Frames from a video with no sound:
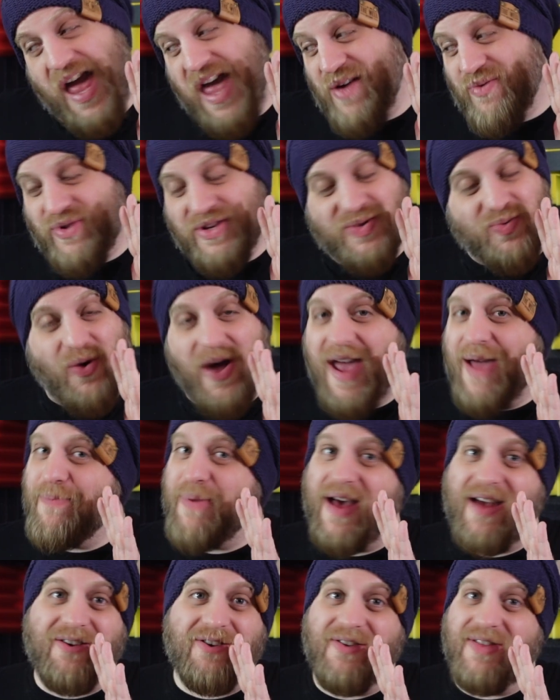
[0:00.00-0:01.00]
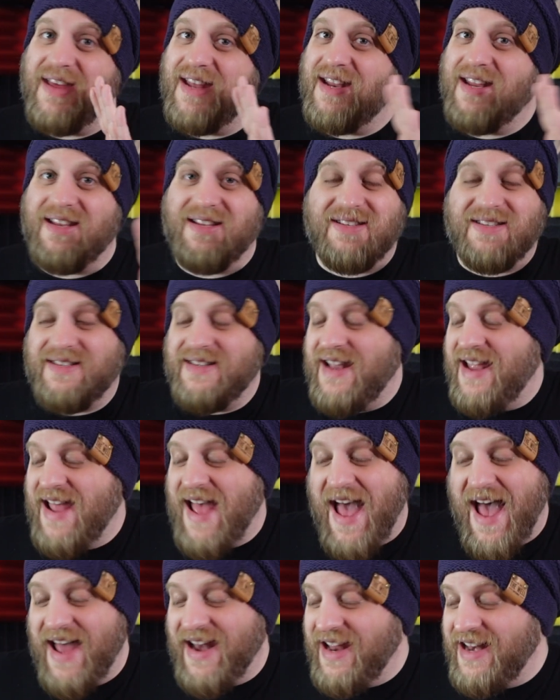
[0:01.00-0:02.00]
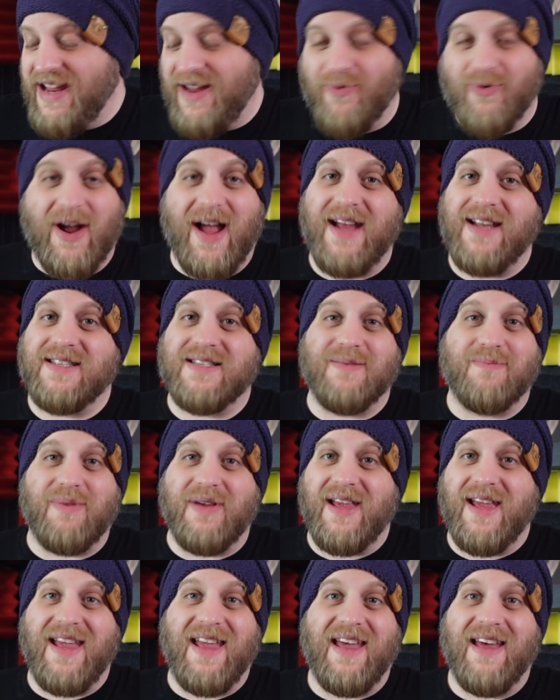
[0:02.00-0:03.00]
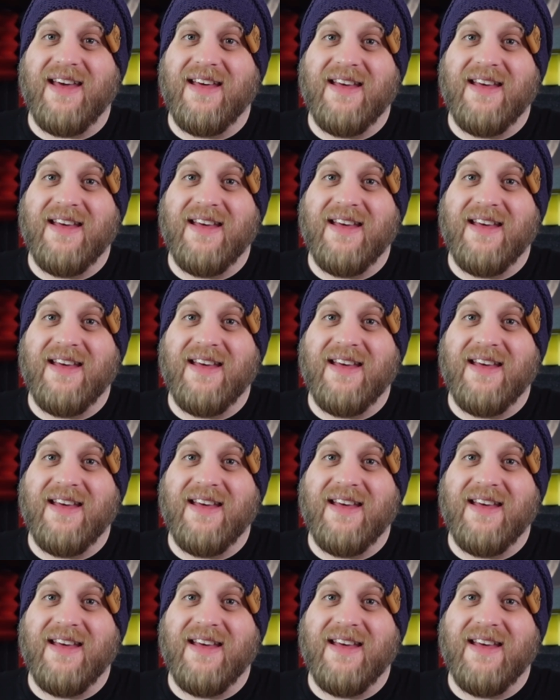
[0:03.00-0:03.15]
It was way better than it had any right to be.